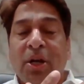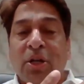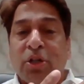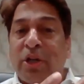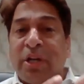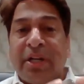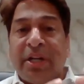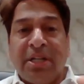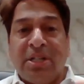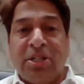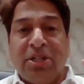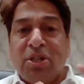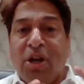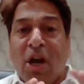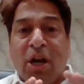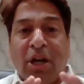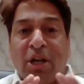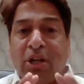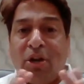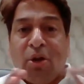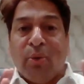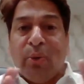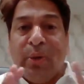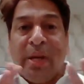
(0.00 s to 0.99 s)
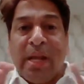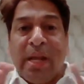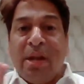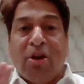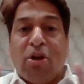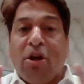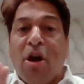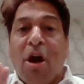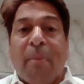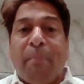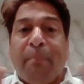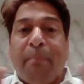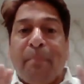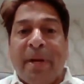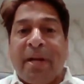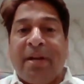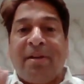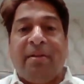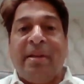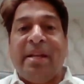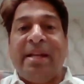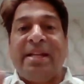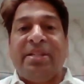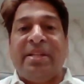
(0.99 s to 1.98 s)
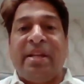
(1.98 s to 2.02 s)
So it is not only
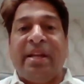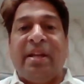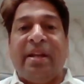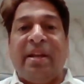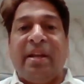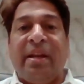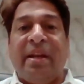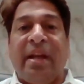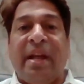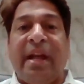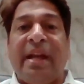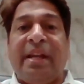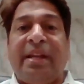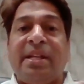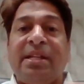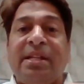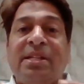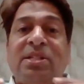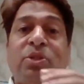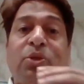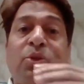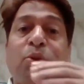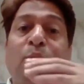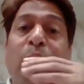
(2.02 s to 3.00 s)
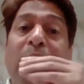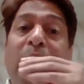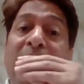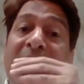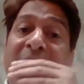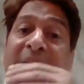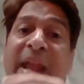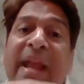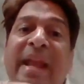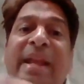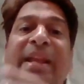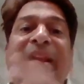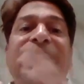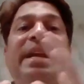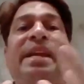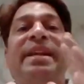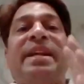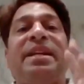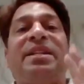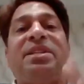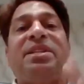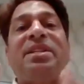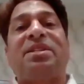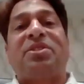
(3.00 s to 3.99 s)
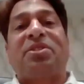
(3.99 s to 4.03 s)
corporate leasing, it is to any
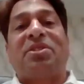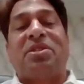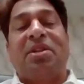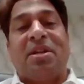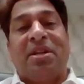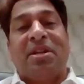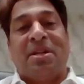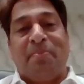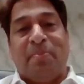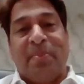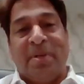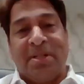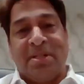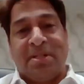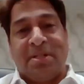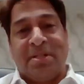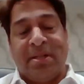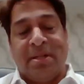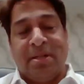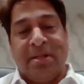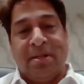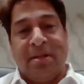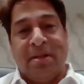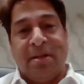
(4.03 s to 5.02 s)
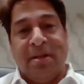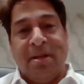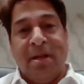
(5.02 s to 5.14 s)
registered person.